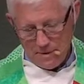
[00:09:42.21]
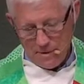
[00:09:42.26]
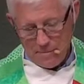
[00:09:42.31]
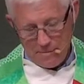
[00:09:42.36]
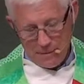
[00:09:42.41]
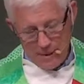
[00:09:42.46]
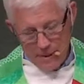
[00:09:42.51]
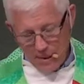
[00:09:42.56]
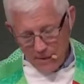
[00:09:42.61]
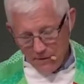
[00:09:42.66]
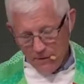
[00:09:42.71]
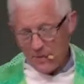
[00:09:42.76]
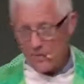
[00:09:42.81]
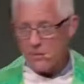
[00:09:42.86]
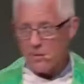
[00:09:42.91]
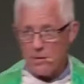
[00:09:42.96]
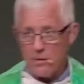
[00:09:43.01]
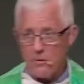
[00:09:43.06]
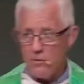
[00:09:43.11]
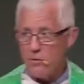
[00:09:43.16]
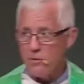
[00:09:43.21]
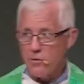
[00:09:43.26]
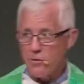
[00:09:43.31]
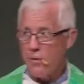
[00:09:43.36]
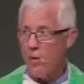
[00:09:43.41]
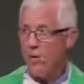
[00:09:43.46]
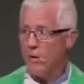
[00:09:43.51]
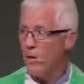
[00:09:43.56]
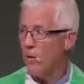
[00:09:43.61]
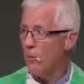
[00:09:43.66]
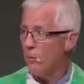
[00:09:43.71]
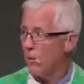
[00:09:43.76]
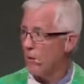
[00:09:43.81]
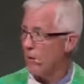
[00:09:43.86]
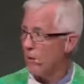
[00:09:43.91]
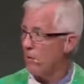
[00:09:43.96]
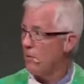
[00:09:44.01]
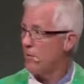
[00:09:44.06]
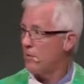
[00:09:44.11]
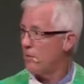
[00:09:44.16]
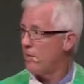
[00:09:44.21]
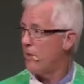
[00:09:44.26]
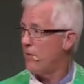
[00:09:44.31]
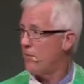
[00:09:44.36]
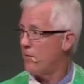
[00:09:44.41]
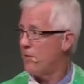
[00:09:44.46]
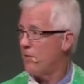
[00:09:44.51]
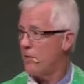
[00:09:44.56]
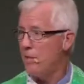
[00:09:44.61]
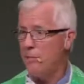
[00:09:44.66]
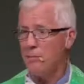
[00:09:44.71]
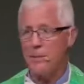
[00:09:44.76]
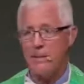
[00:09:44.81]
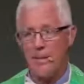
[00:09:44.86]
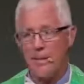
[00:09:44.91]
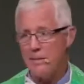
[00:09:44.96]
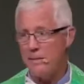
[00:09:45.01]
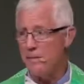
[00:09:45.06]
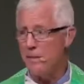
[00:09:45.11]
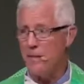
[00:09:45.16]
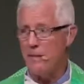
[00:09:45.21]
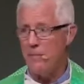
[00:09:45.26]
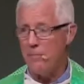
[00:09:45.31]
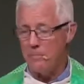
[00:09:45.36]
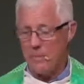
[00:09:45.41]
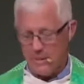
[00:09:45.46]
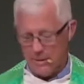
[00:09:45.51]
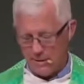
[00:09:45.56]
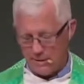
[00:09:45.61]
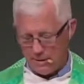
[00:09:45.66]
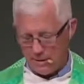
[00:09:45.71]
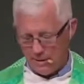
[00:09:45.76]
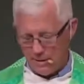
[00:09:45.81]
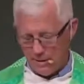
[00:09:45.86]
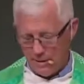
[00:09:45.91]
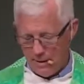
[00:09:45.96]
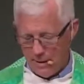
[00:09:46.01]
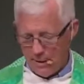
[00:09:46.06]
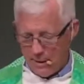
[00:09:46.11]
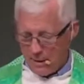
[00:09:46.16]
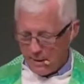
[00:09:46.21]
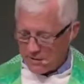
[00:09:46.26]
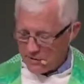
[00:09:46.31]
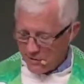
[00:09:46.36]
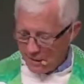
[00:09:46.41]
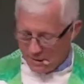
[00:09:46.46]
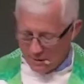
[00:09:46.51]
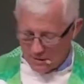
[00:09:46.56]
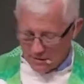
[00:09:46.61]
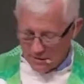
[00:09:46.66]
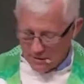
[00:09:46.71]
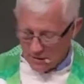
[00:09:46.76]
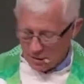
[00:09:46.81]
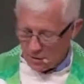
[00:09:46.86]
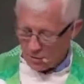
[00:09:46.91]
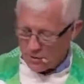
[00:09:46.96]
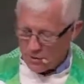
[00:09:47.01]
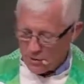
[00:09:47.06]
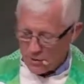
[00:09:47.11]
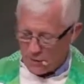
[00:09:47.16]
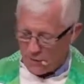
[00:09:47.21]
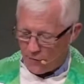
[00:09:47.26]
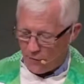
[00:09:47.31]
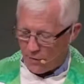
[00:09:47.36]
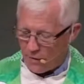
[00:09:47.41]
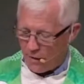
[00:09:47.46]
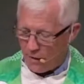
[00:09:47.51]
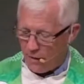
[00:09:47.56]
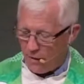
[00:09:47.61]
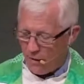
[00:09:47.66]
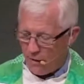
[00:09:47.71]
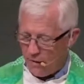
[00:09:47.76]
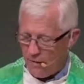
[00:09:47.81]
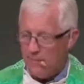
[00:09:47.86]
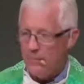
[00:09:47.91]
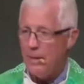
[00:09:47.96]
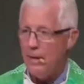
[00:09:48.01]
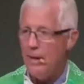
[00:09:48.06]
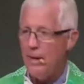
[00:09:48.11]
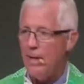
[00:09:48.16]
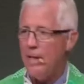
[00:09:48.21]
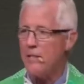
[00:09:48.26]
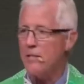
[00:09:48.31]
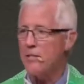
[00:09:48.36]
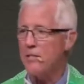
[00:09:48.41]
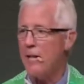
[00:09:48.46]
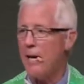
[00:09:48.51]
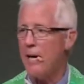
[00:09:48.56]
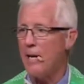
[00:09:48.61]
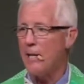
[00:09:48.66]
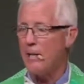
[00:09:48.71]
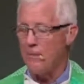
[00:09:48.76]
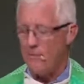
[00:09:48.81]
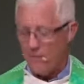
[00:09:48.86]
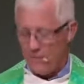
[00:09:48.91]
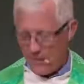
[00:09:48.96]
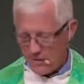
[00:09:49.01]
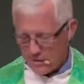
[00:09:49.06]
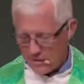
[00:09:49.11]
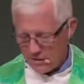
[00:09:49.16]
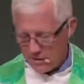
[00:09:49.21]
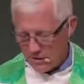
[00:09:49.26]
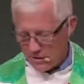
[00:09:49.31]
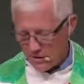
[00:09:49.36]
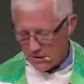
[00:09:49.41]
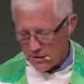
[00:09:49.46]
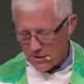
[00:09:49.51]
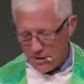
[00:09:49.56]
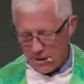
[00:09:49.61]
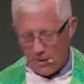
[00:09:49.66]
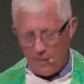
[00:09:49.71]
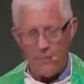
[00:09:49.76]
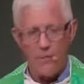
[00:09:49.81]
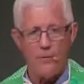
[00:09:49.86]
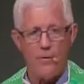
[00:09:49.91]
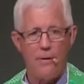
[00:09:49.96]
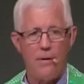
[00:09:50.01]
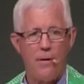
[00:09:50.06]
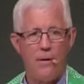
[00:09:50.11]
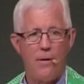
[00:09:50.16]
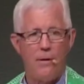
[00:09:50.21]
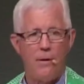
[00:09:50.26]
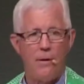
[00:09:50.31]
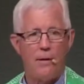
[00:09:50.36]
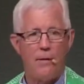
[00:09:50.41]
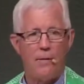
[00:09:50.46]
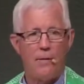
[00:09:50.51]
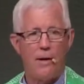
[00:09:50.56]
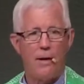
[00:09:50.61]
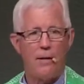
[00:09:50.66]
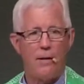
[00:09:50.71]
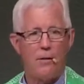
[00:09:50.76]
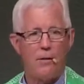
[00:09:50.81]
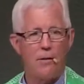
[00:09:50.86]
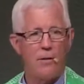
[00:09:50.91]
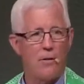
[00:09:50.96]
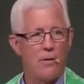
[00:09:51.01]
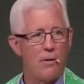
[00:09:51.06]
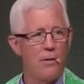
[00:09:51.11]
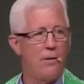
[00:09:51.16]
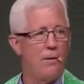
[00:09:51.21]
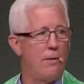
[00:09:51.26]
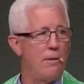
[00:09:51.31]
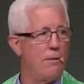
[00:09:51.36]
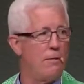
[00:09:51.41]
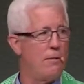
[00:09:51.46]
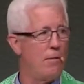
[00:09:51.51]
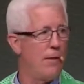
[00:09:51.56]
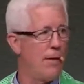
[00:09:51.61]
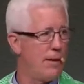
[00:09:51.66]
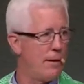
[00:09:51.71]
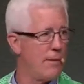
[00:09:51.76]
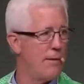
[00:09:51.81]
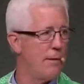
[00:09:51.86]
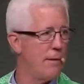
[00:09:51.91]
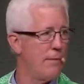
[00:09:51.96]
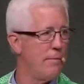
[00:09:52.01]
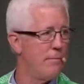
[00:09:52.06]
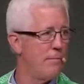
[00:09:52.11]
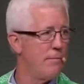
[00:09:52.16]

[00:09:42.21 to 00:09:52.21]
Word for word: Many of us struggle with low self-esteem, but that's not humility. It's not low self-regard. It's not convincing yourself that you're good for nothing.